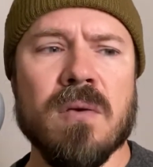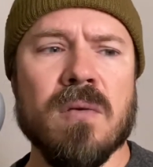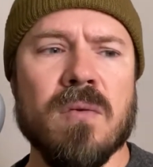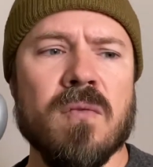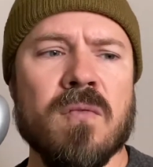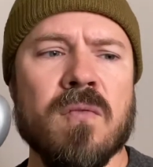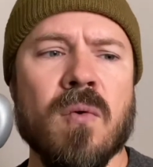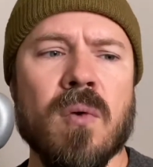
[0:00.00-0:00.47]

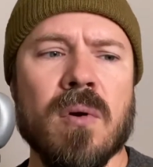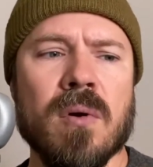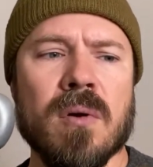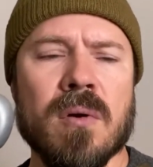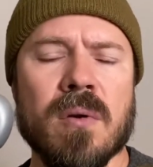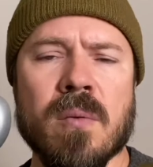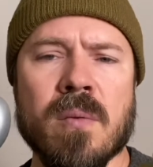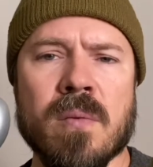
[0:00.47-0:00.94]

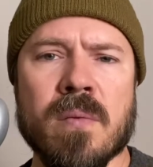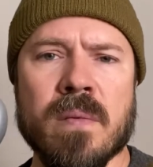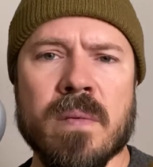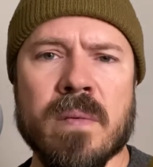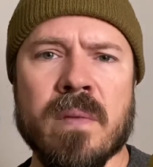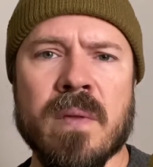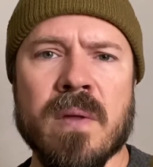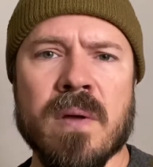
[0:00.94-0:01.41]
for
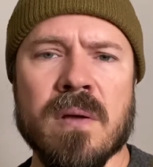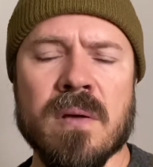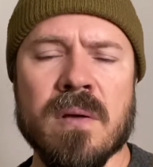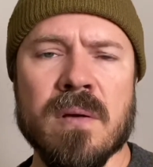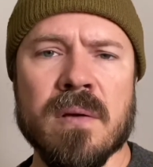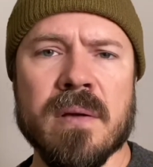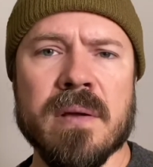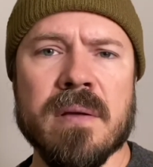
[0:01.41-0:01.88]

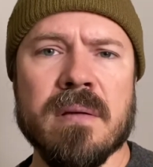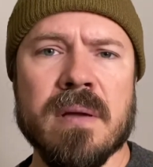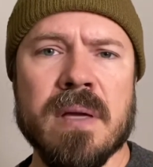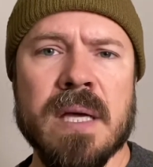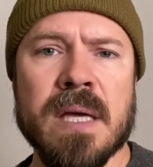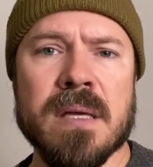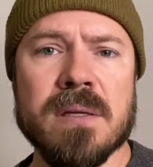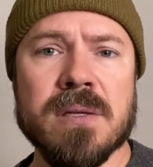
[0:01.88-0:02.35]
the
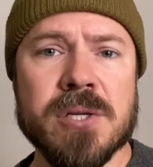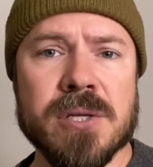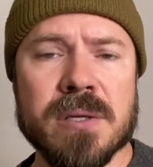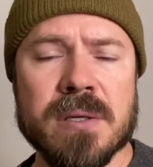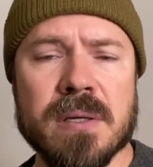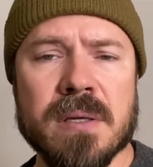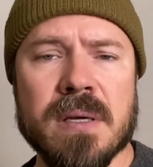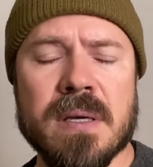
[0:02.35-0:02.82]
hitch
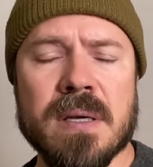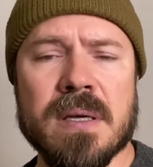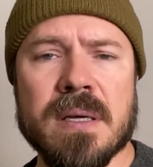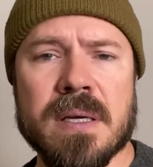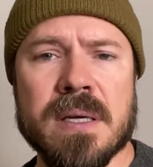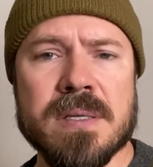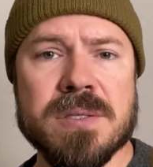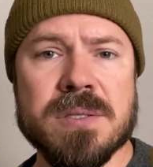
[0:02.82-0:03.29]

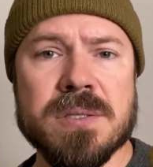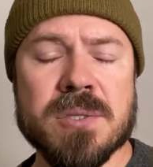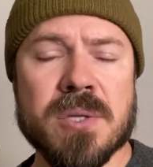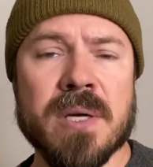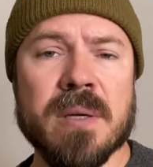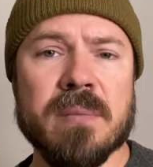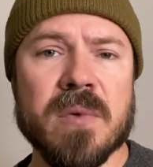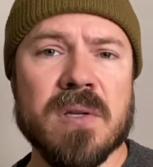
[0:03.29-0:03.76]
is
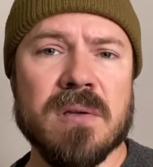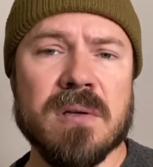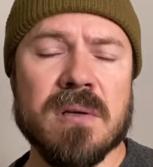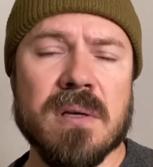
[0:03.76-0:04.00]
stripped.